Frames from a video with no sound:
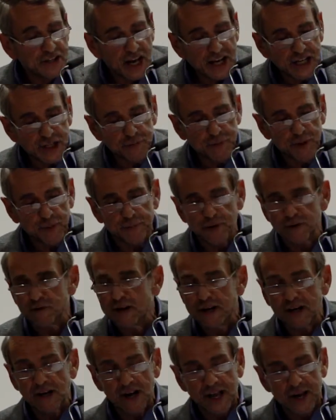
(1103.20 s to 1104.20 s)
Shakespeare,
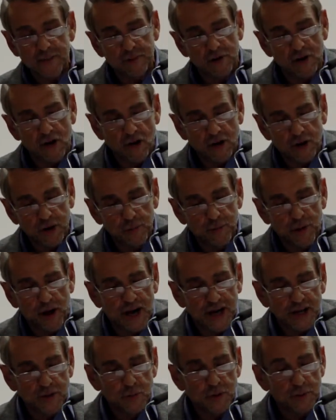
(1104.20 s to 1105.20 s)
perennially
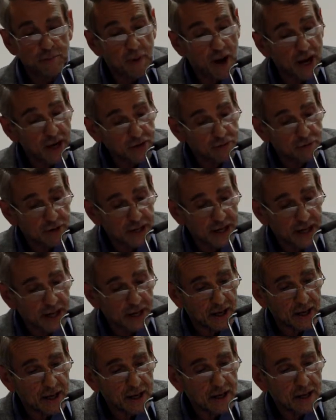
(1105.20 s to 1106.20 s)
preoccupied with mind
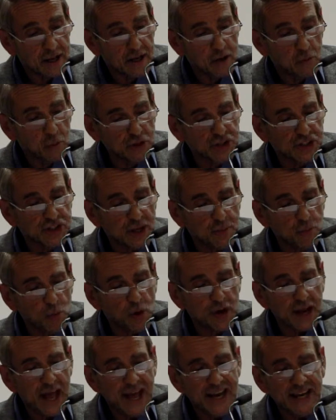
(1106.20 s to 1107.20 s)
reading, was
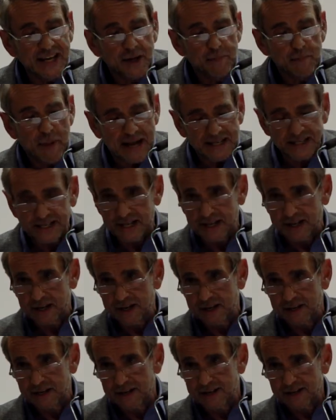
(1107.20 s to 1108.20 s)
somewhat enigmatic
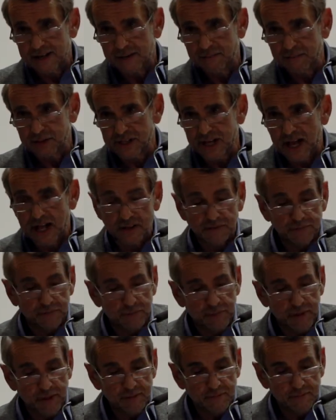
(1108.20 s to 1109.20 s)

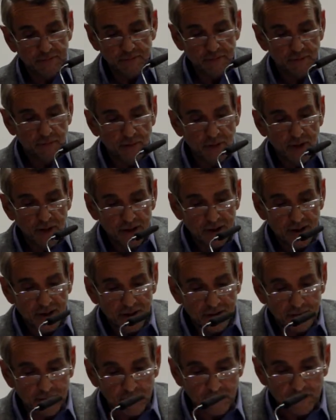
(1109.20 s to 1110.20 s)
himself.
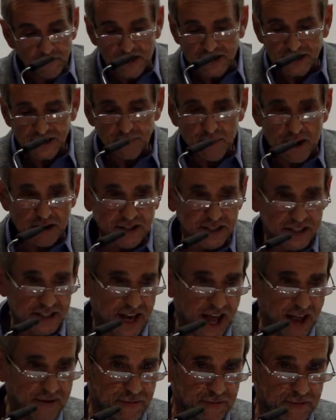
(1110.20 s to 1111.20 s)
Facts about
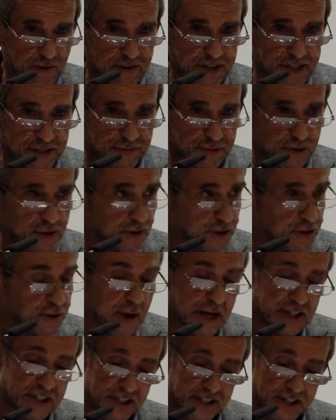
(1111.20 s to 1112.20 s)
his life are very difficult
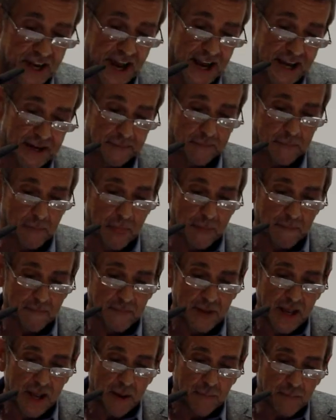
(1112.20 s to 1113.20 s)
to ascertain,
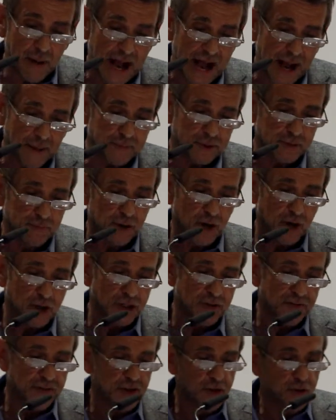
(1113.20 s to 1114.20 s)
perhaps
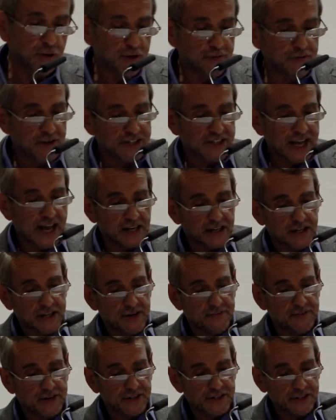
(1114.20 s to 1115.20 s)
because of the
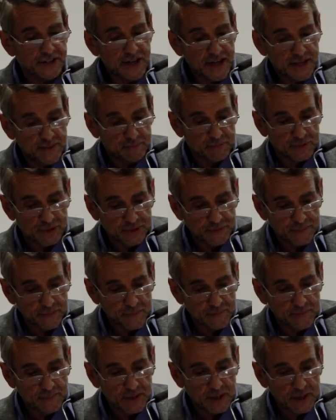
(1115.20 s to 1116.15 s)
universality of his themes.